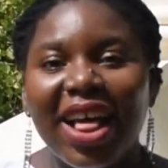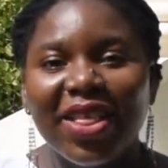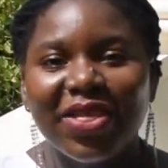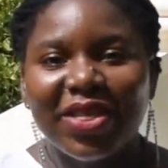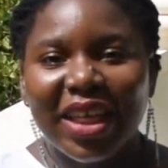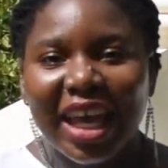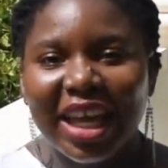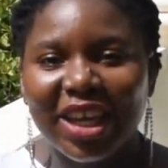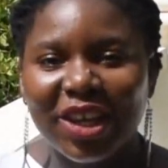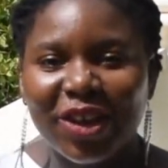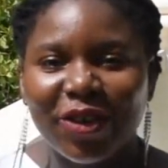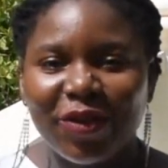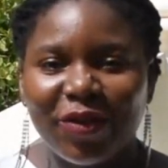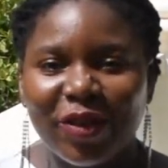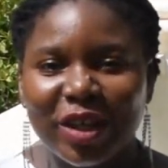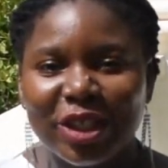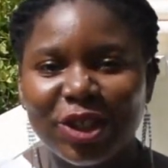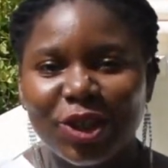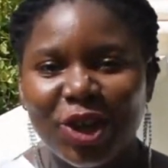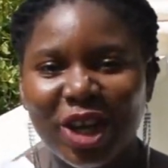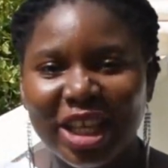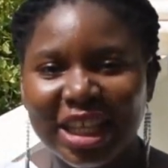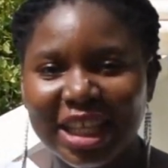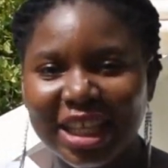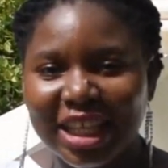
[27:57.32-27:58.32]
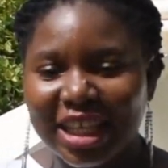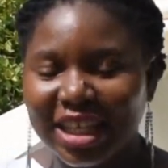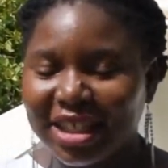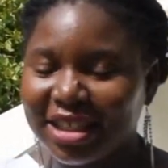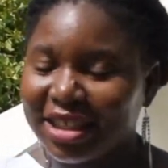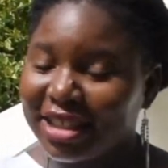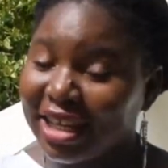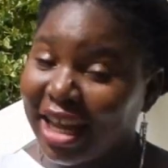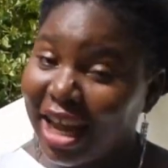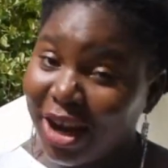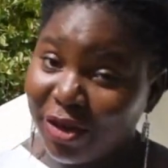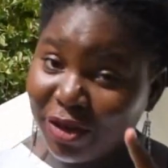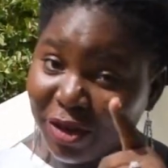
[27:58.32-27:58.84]
Thank you for joining
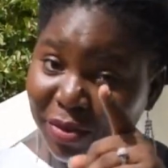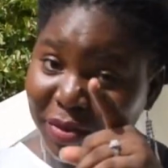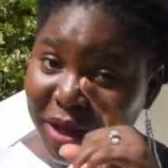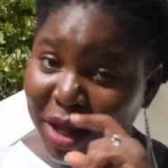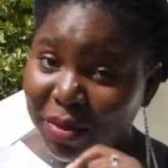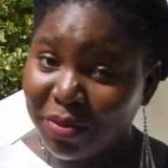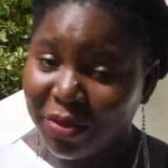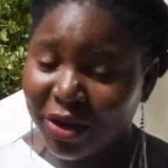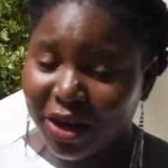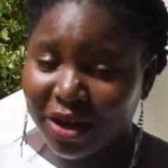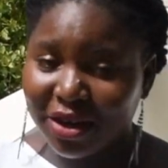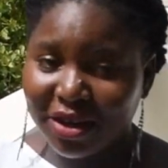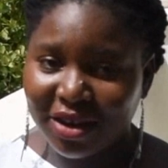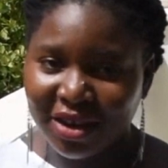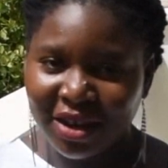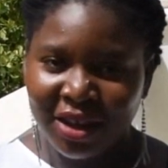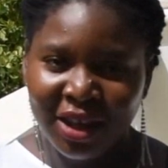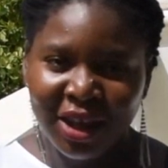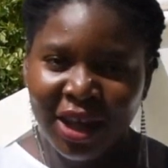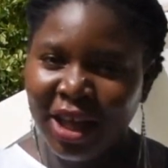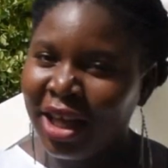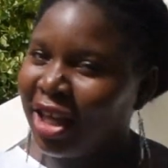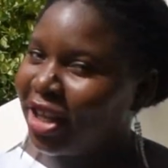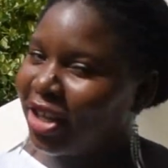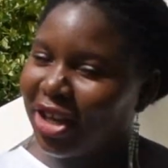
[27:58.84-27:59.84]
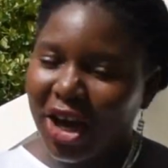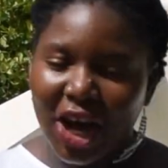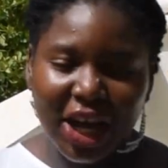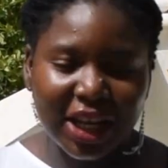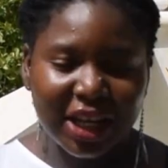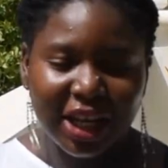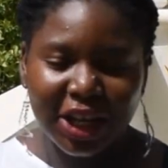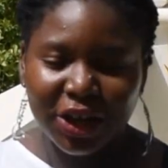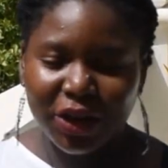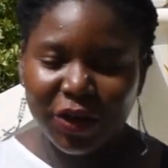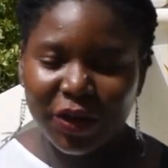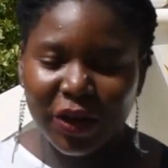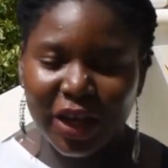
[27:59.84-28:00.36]
us, and remember,
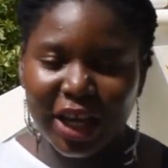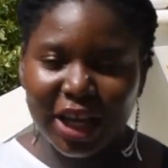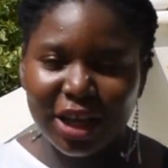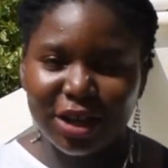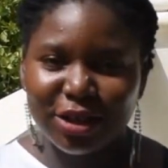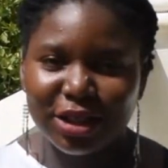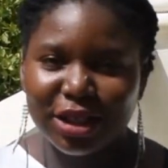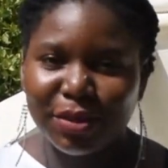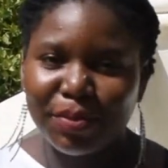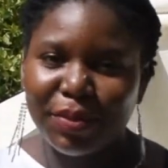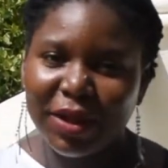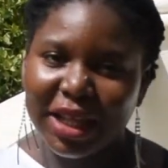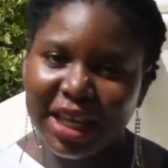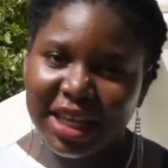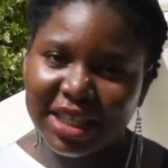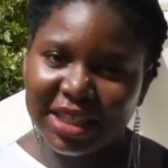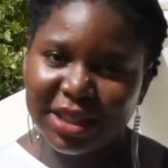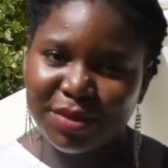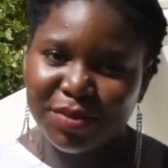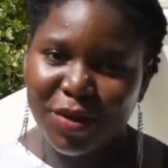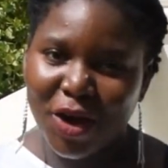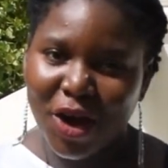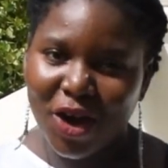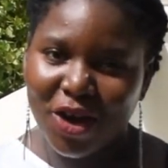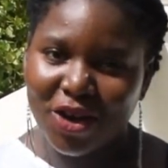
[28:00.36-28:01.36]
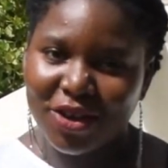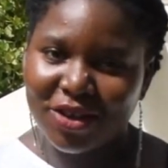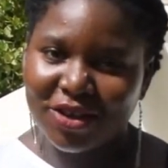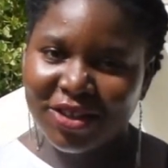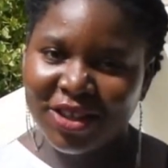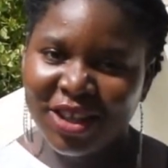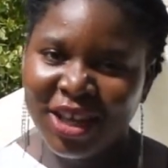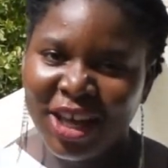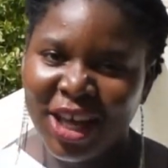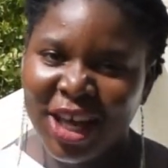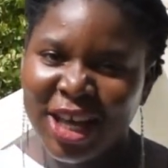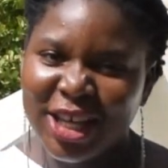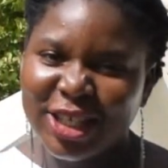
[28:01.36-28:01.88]
God didn't create you to play small.
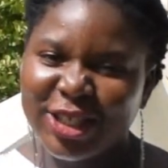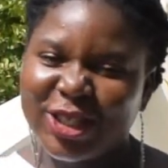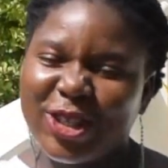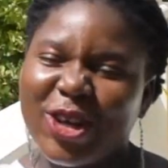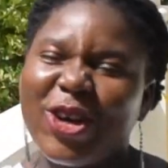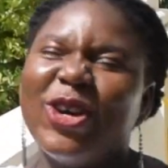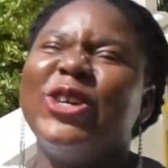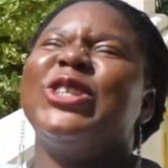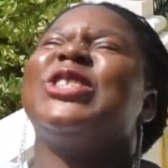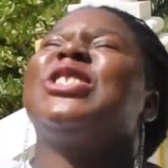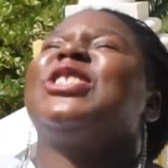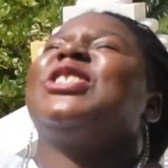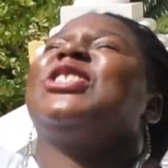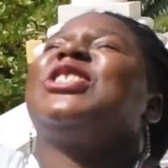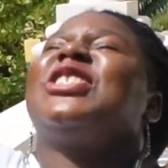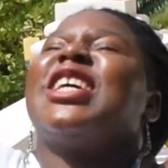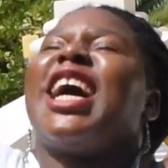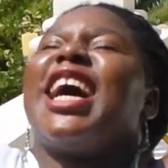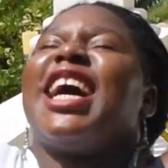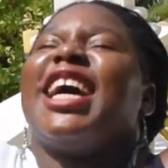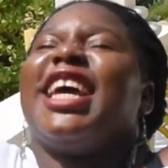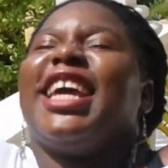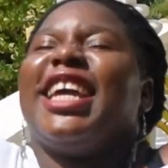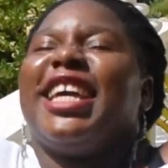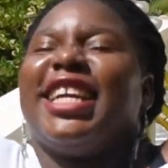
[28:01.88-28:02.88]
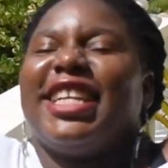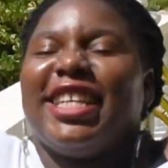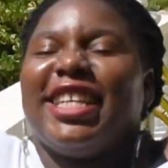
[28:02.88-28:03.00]
So shine.